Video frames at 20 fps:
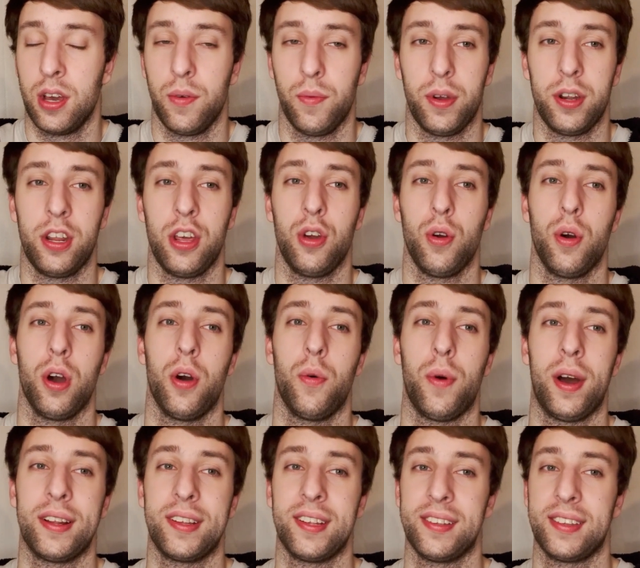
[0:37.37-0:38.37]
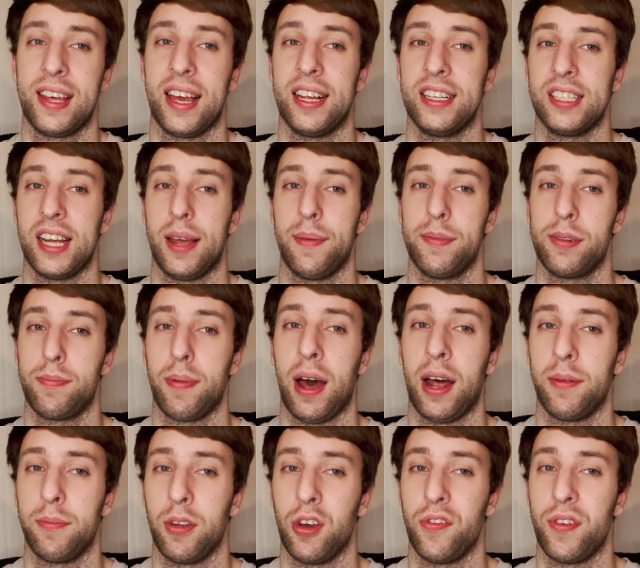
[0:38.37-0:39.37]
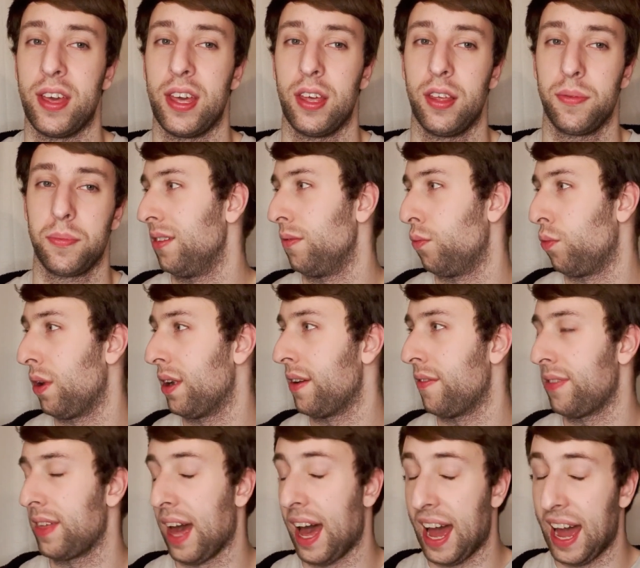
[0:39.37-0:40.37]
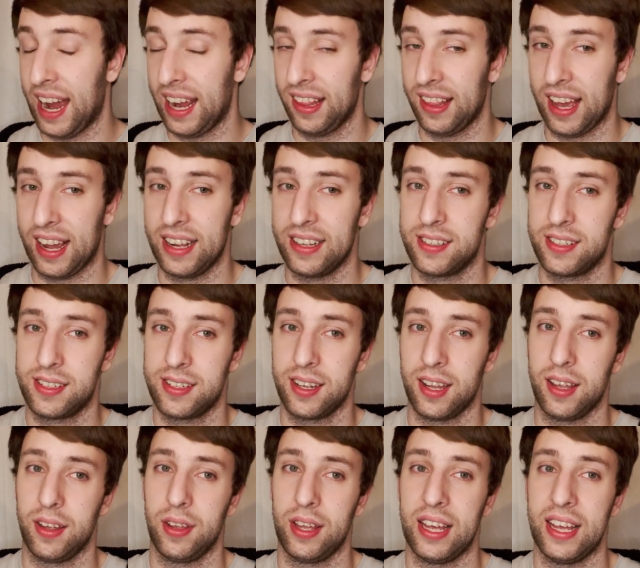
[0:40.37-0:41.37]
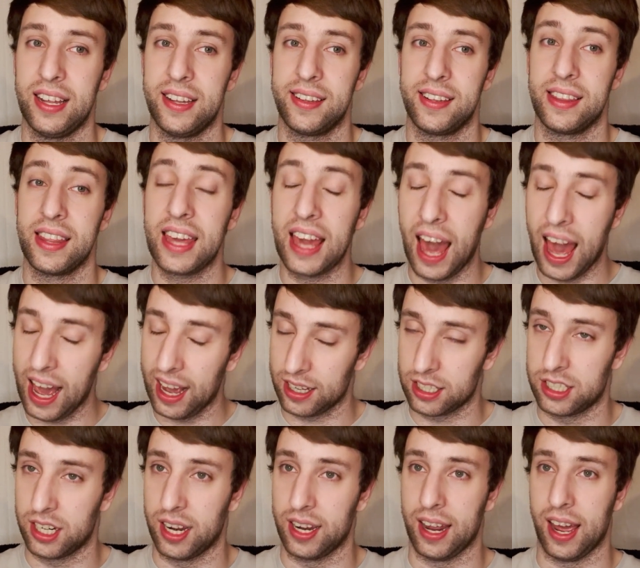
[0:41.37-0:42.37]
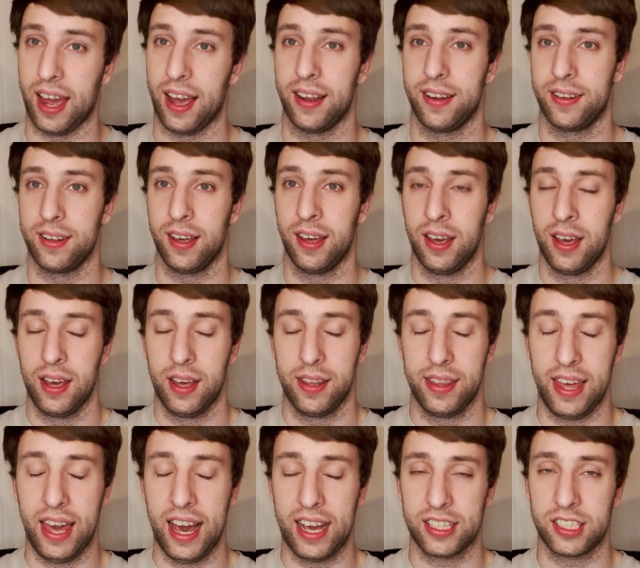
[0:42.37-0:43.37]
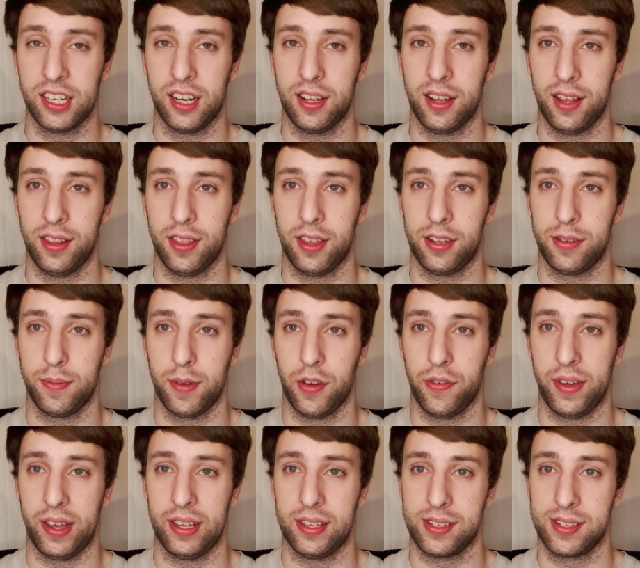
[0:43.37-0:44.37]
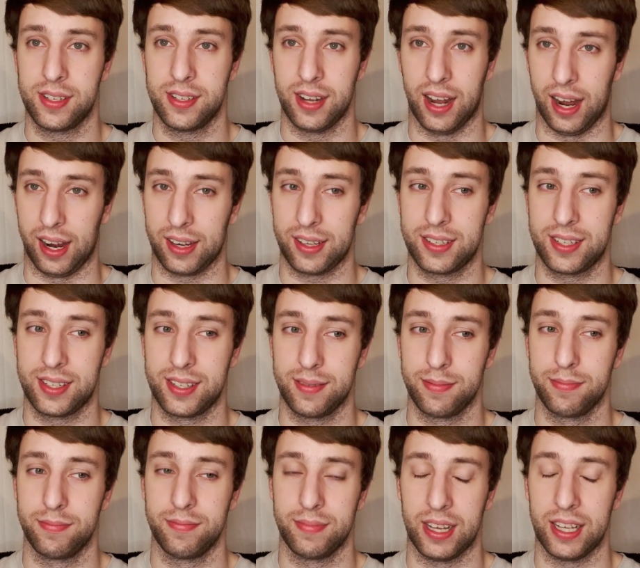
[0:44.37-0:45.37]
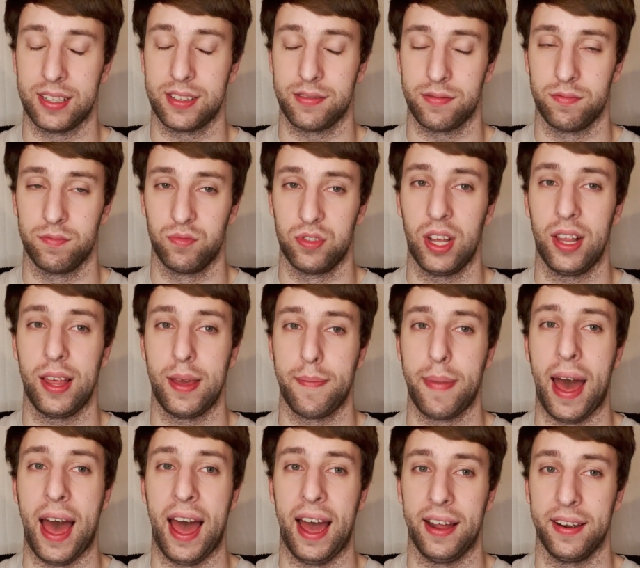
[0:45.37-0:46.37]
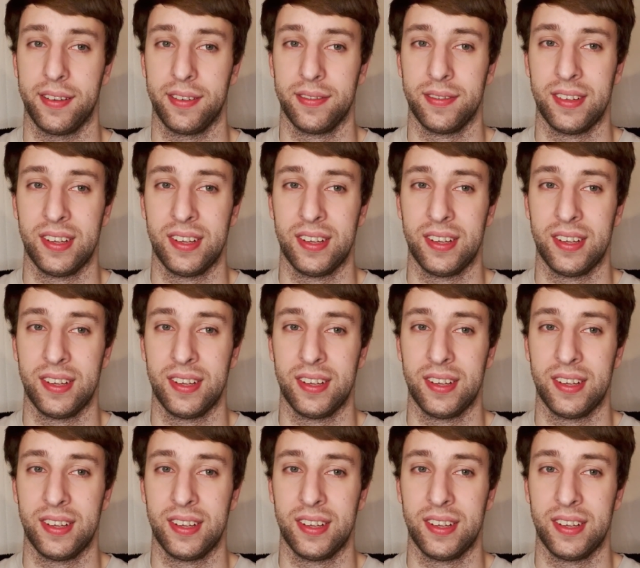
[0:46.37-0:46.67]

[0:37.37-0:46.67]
when you want to see a James Bond movie, one of the highlights is the action, and the action in this movie sucks. It's really bad